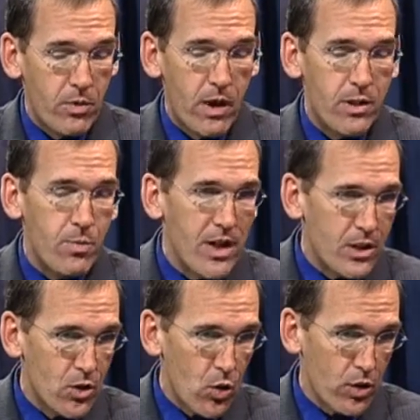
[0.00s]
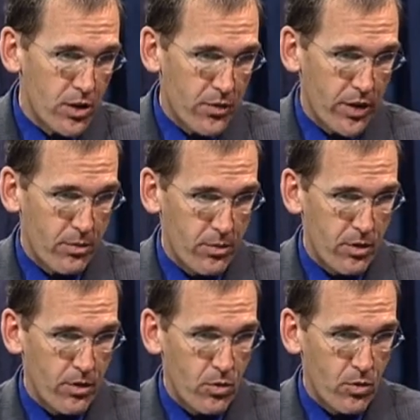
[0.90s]
It's being sold as a Victims'
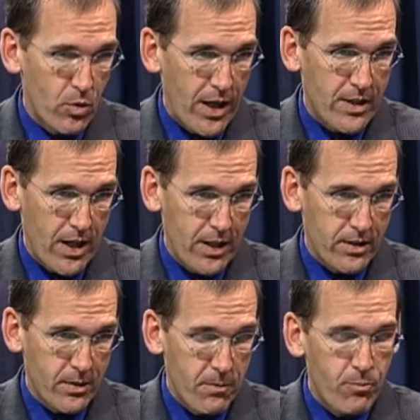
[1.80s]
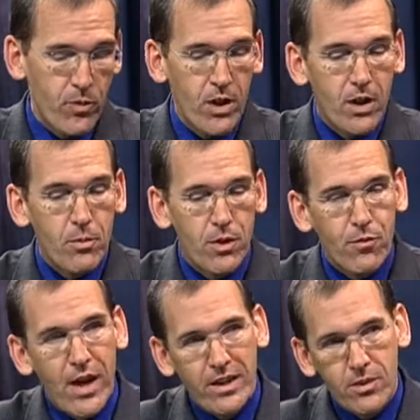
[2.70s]
Rights Act. But in
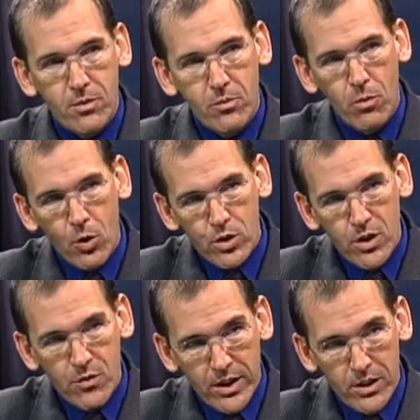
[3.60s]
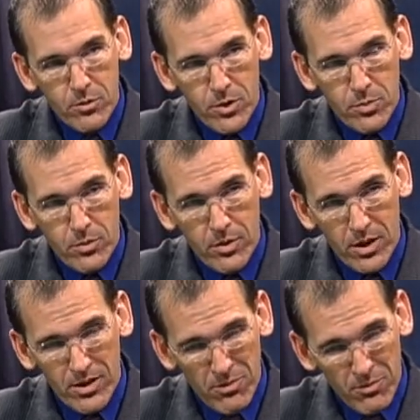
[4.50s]
fact, most of the victims'
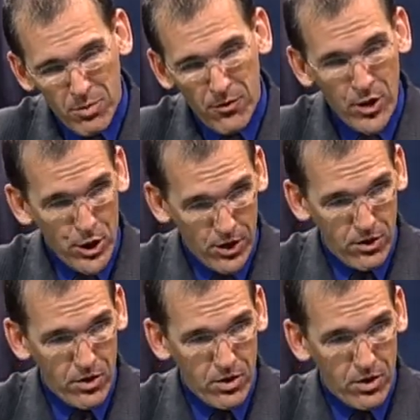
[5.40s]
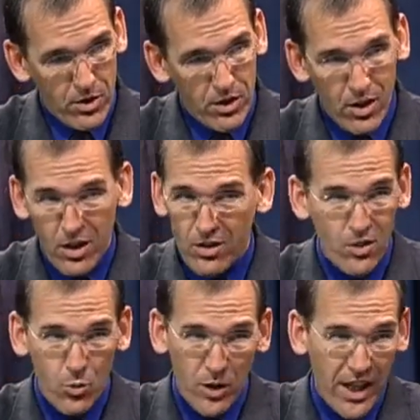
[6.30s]
provisions
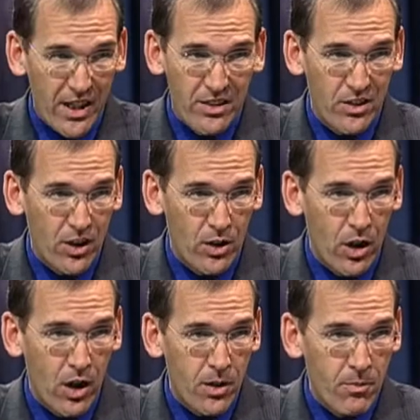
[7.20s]
duplicate existing law.